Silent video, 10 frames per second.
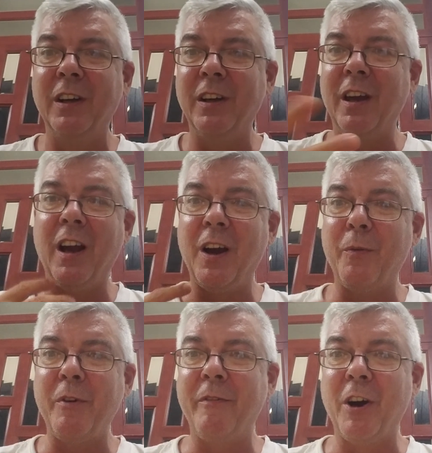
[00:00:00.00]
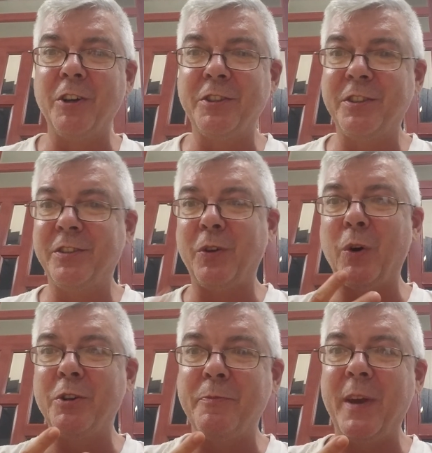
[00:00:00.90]
reversed
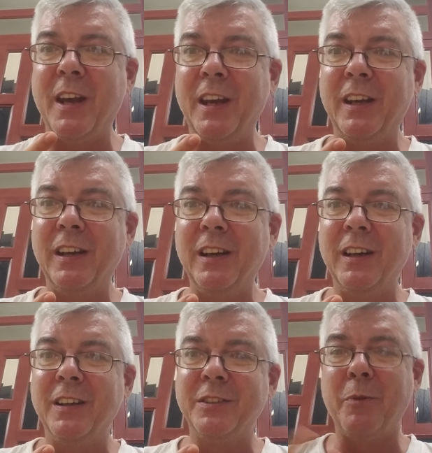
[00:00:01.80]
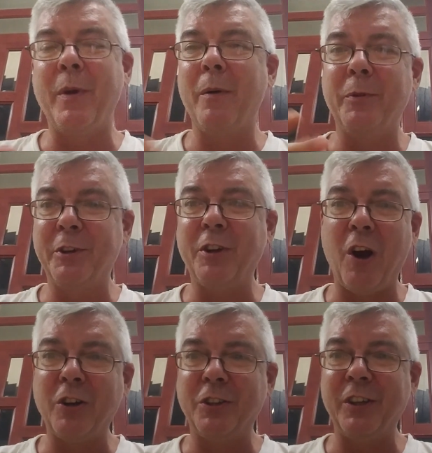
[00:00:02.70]
towards me to be able to
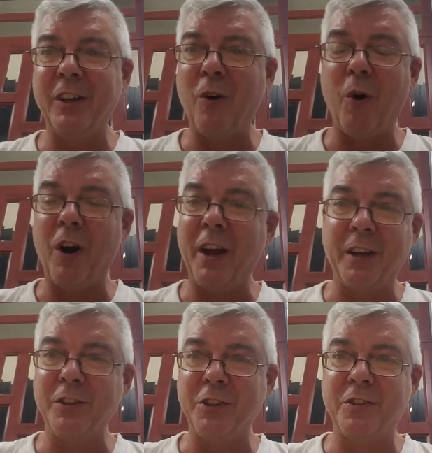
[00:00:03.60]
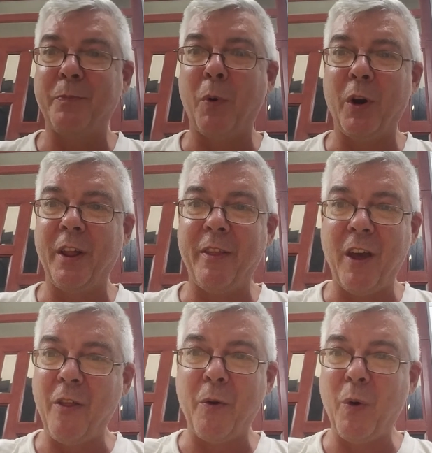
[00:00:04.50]
talk to you, or I can just point it
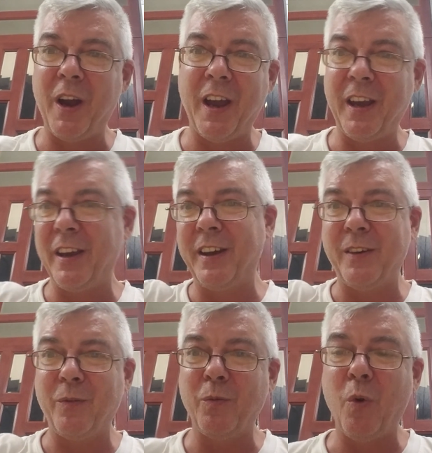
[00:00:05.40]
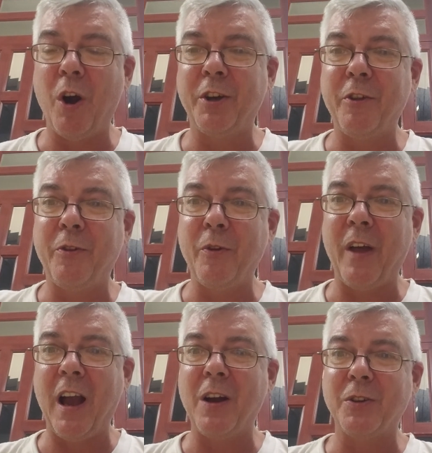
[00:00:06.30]
the other way and walk you through
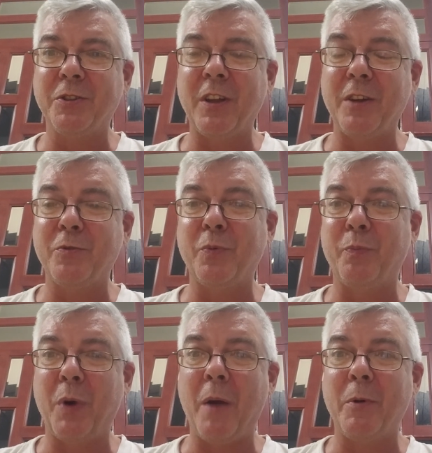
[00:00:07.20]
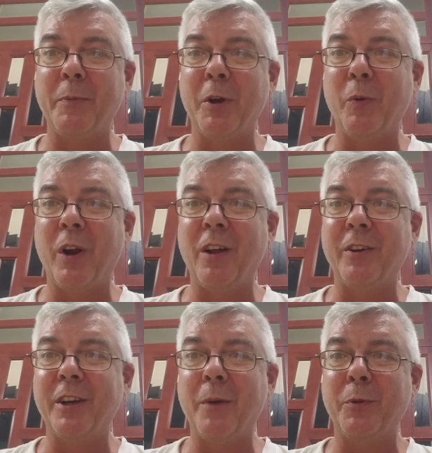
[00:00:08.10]
the house. So that's probably what I'll
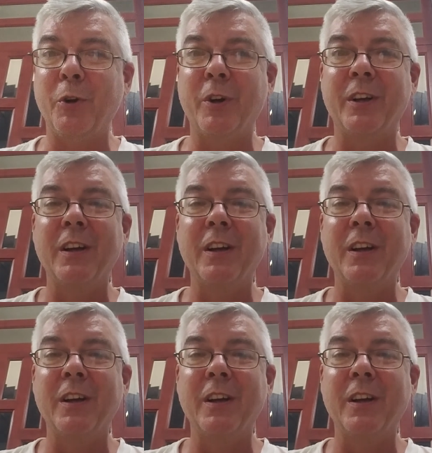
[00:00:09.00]
end up doing.